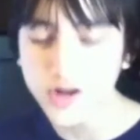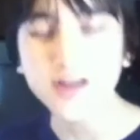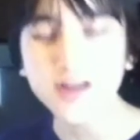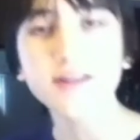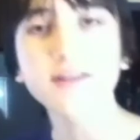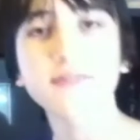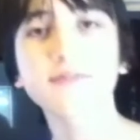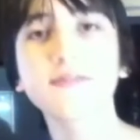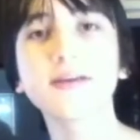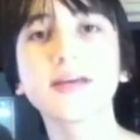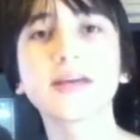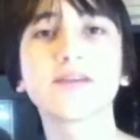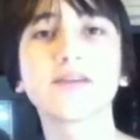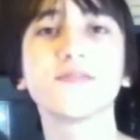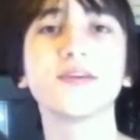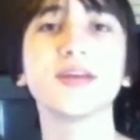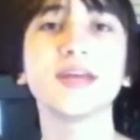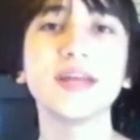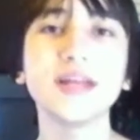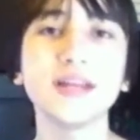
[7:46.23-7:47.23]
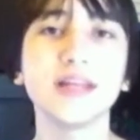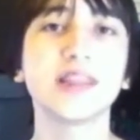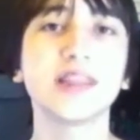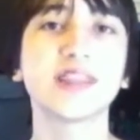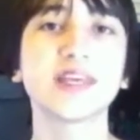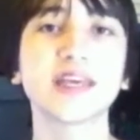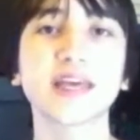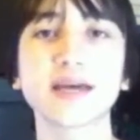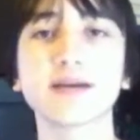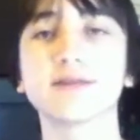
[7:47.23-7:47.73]
Trying to think of
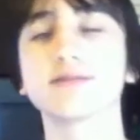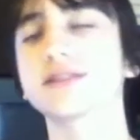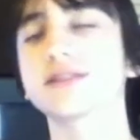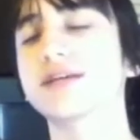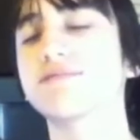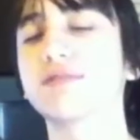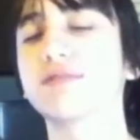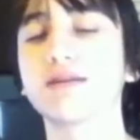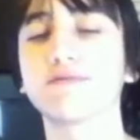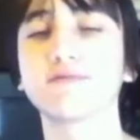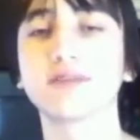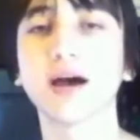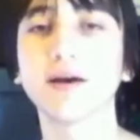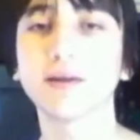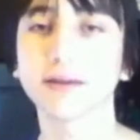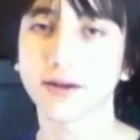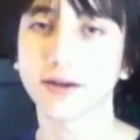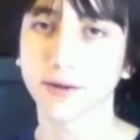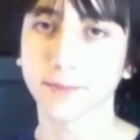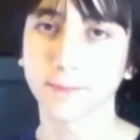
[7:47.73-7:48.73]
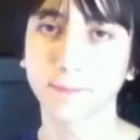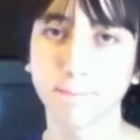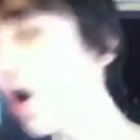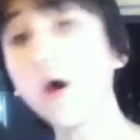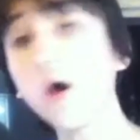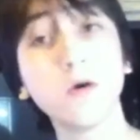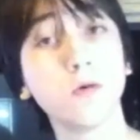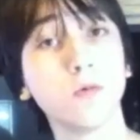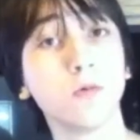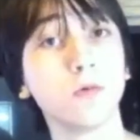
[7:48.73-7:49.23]
anything else I've left out here.
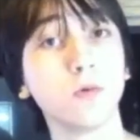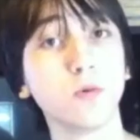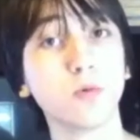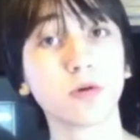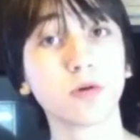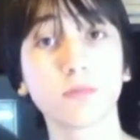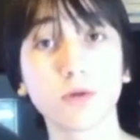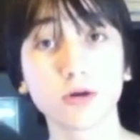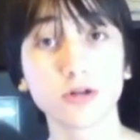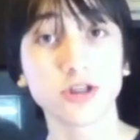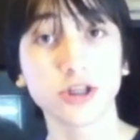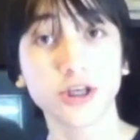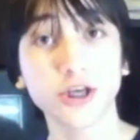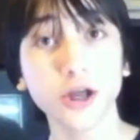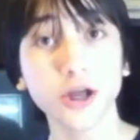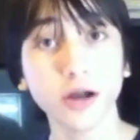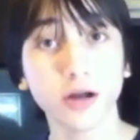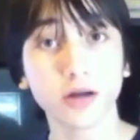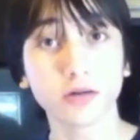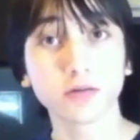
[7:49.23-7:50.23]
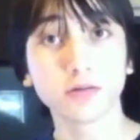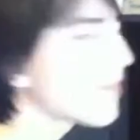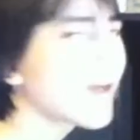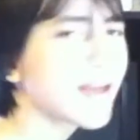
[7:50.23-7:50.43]
Oh, we're more secure.